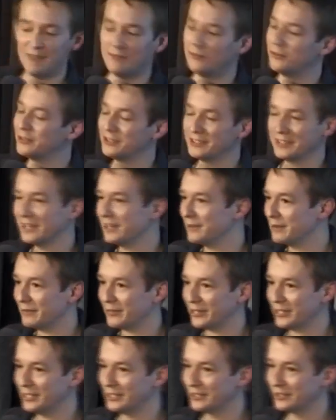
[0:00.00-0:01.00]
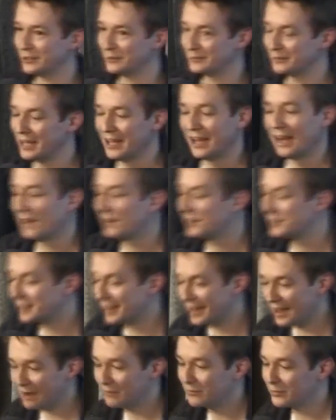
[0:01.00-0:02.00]
everything they have ever heard of, and it's
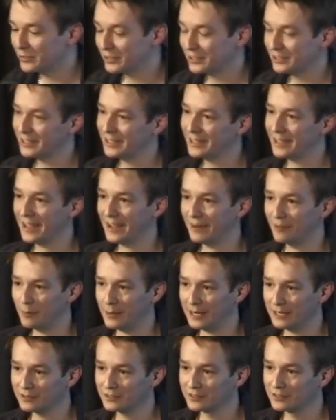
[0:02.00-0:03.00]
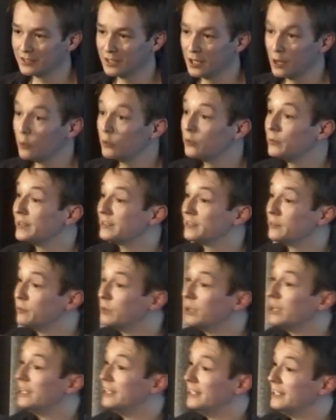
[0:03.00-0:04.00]
everything they care about, which makes it
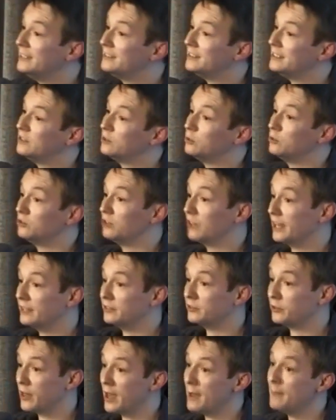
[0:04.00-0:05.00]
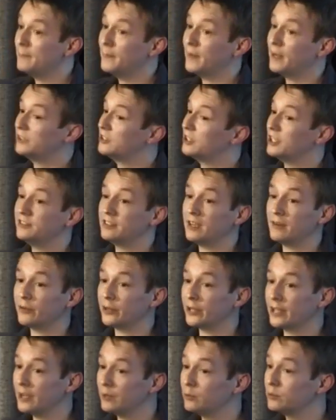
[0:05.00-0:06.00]
really easy to change them and change
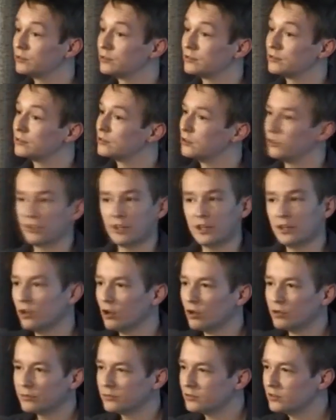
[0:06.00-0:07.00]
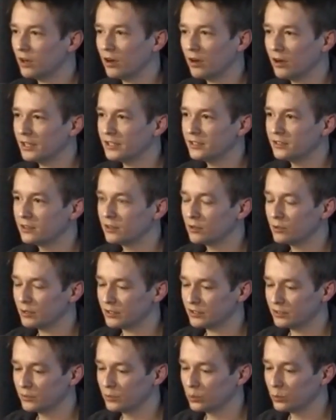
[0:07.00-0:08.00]
everything else, because they're not tied to the
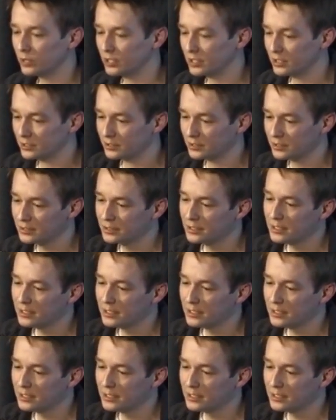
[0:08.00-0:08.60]
rest of the world,